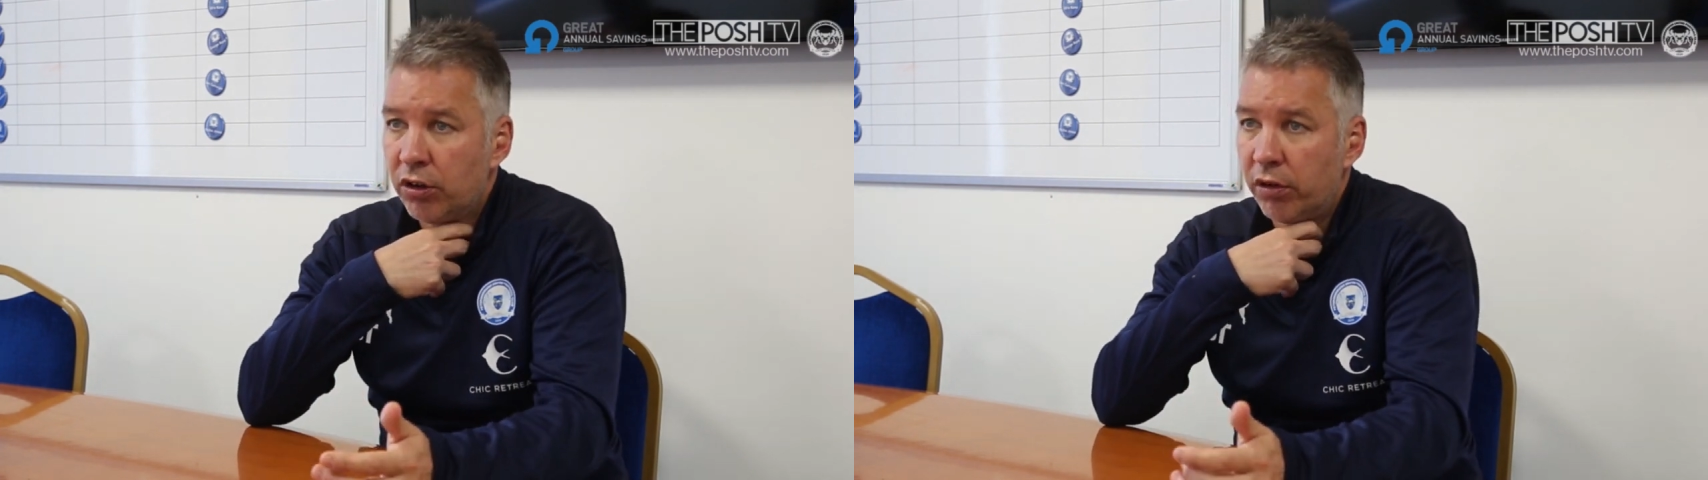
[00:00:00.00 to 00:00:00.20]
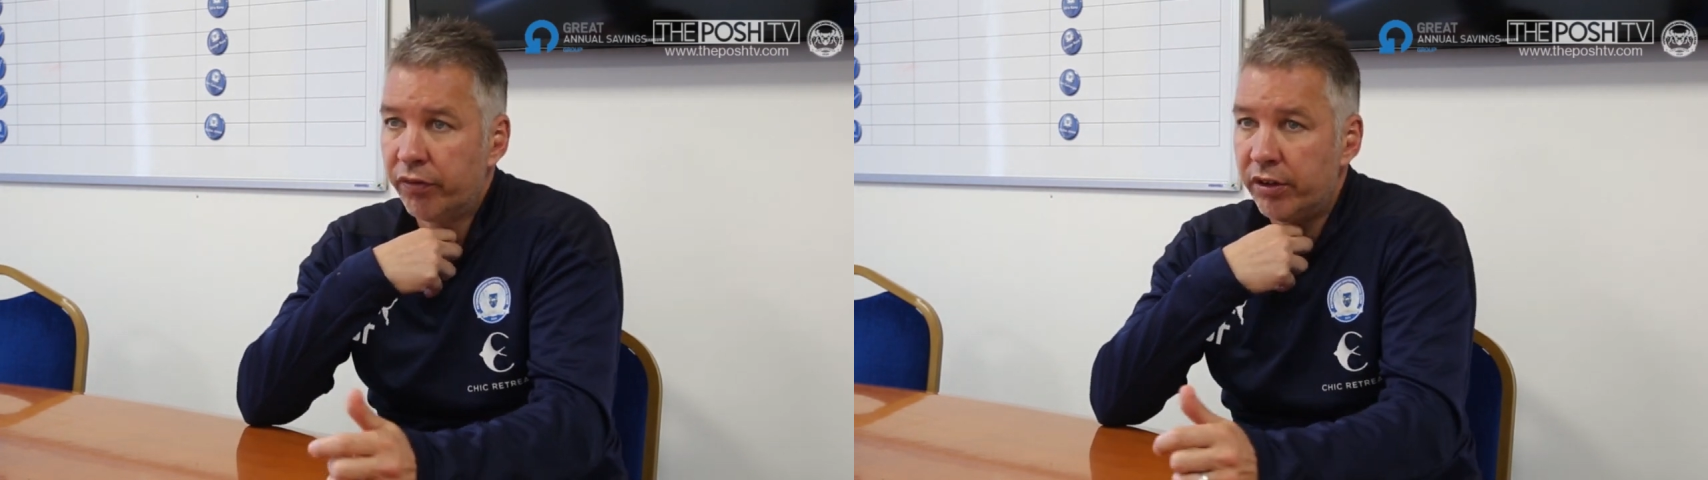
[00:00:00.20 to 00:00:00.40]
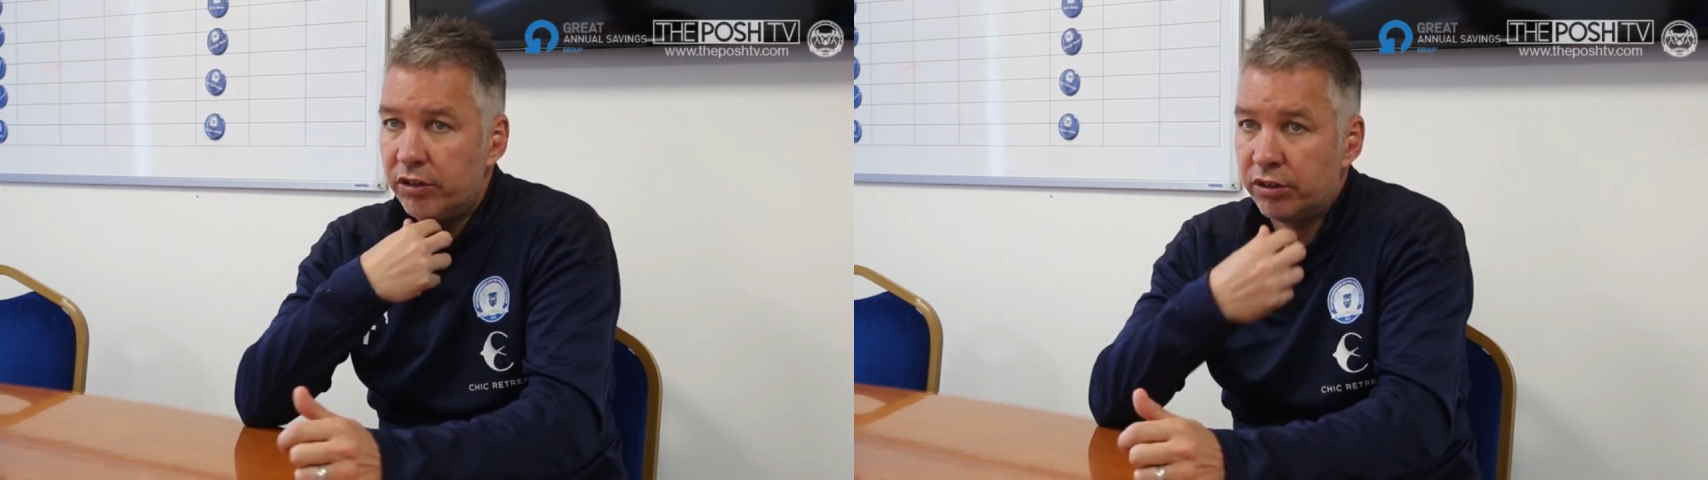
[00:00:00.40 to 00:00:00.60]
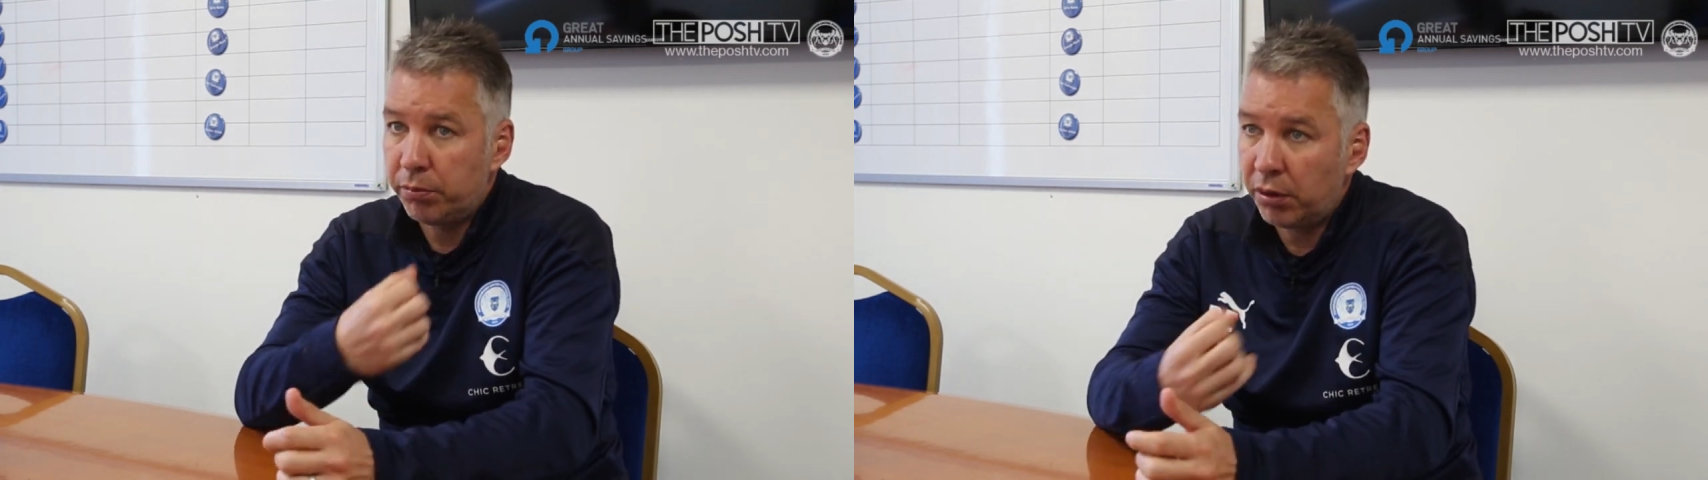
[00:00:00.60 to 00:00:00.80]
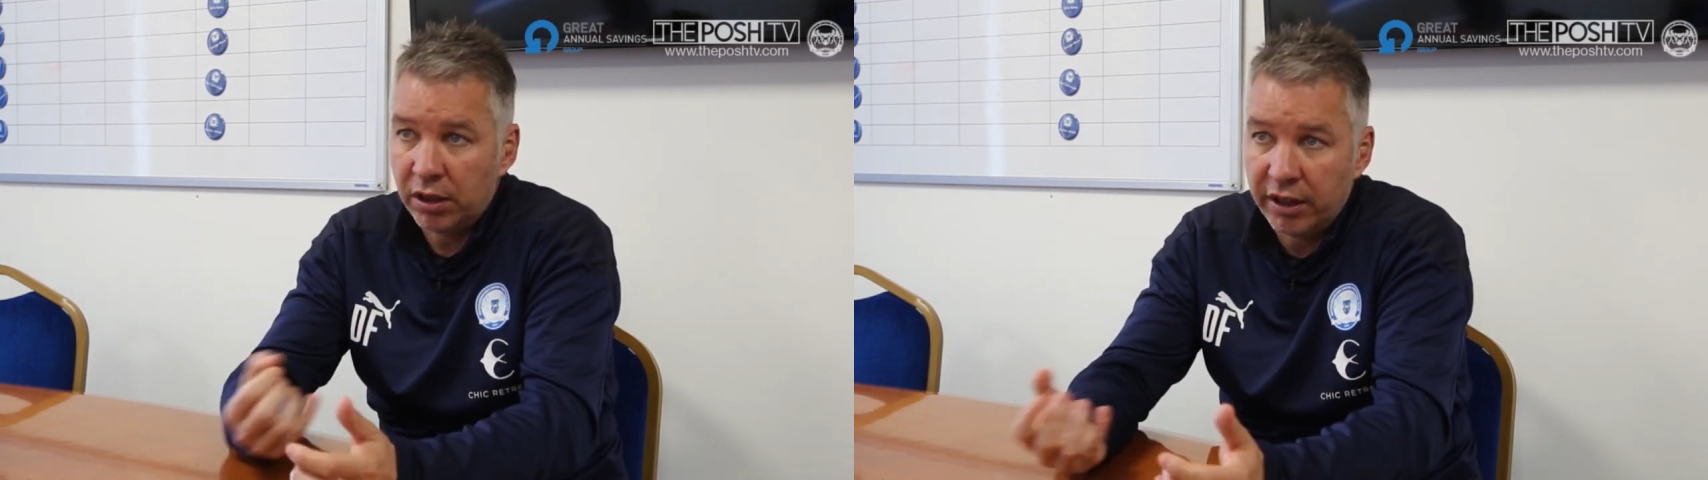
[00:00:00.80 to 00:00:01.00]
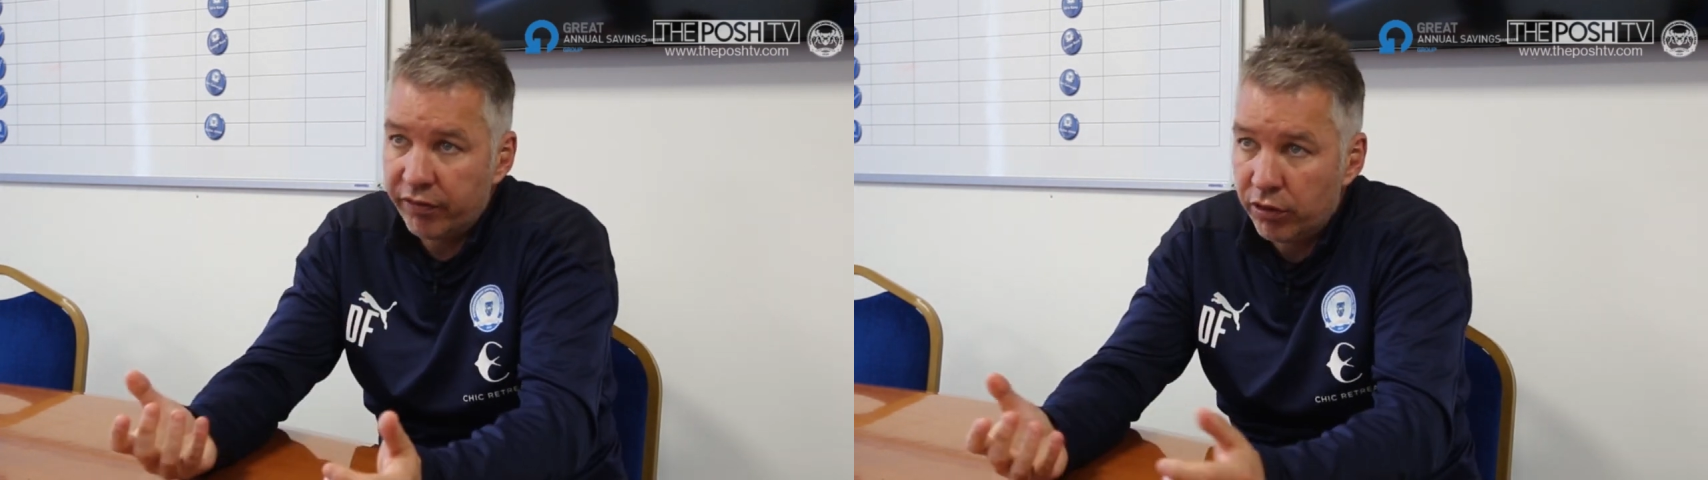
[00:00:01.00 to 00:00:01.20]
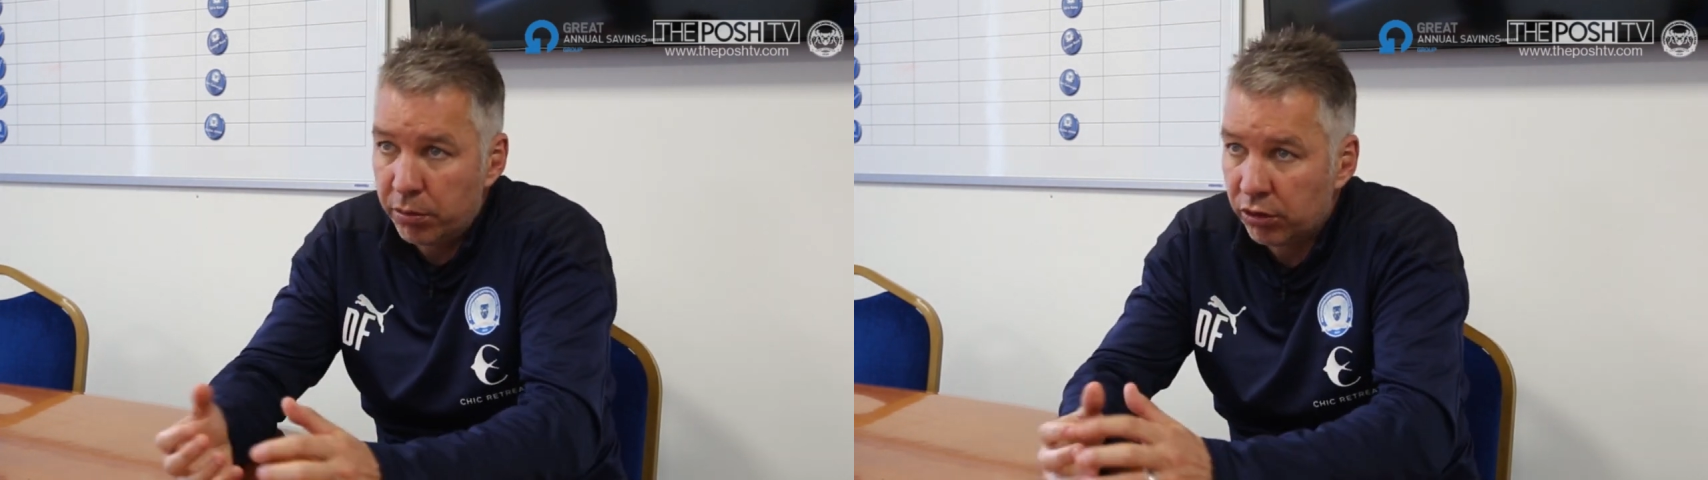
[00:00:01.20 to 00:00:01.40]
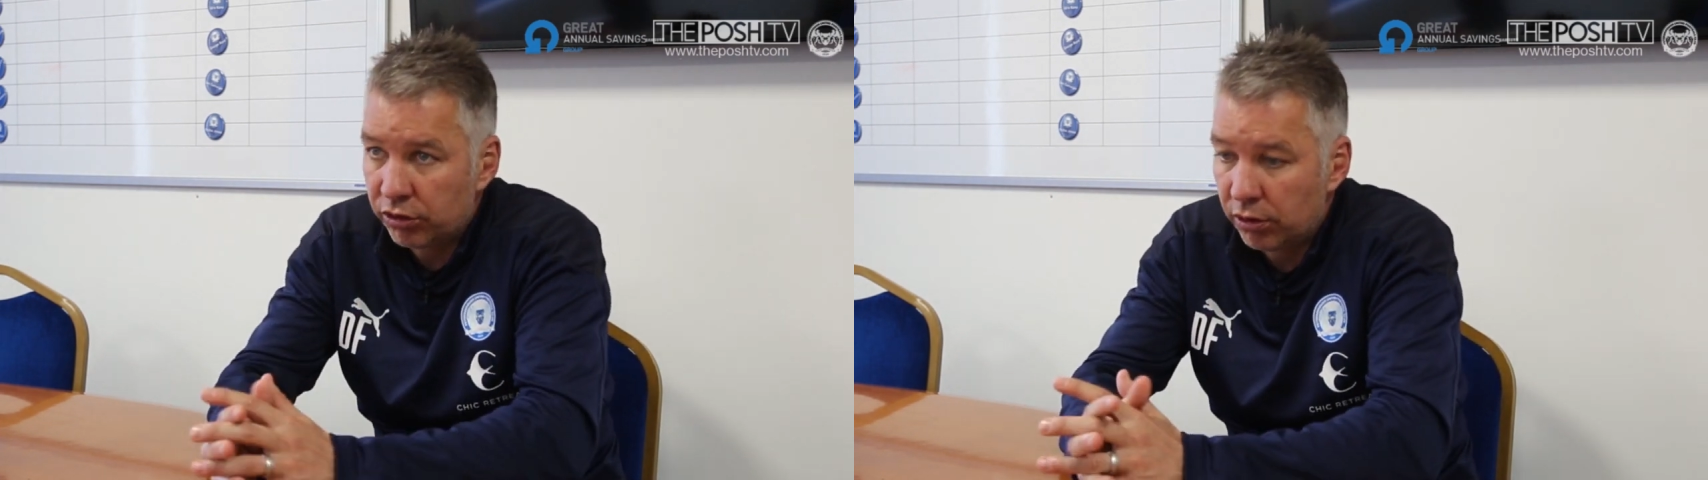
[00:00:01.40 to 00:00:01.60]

confidence and play league football.